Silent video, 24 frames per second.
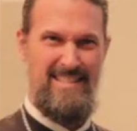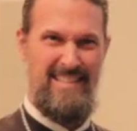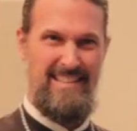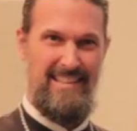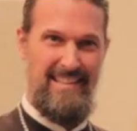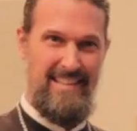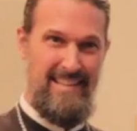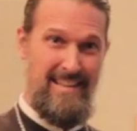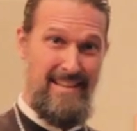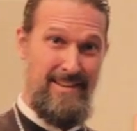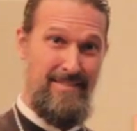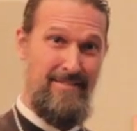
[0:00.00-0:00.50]
to
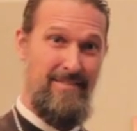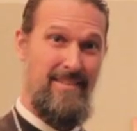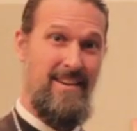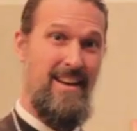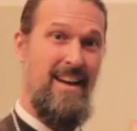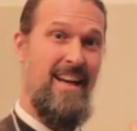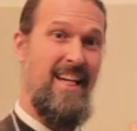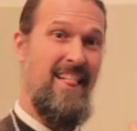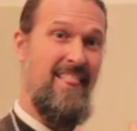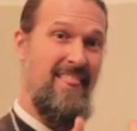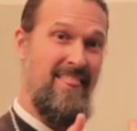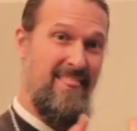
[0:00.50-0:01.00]
live
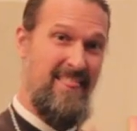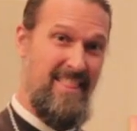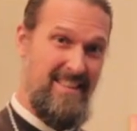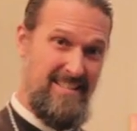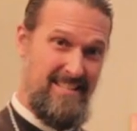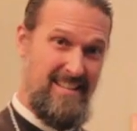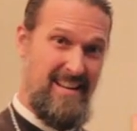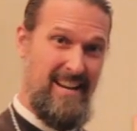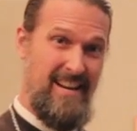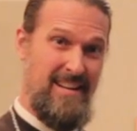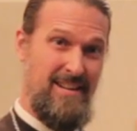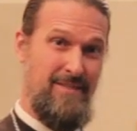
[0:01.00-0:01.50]

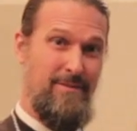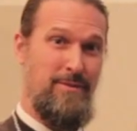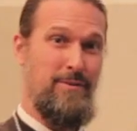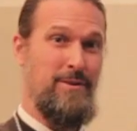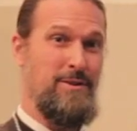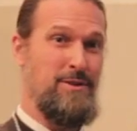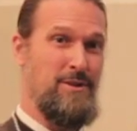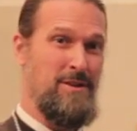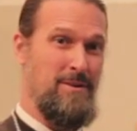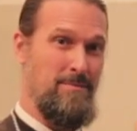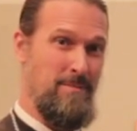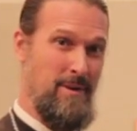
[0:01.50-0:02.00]
this kind of
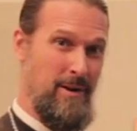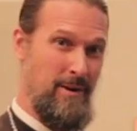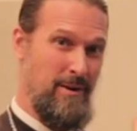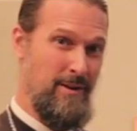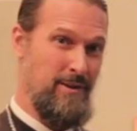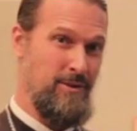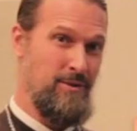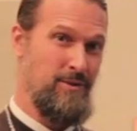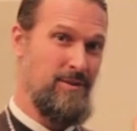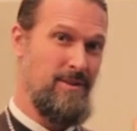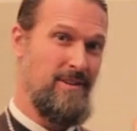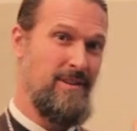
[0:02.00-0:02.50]
Christian
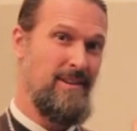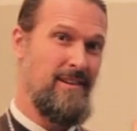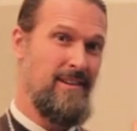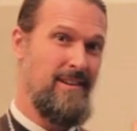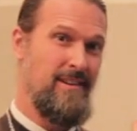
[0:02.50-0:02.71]
marriage,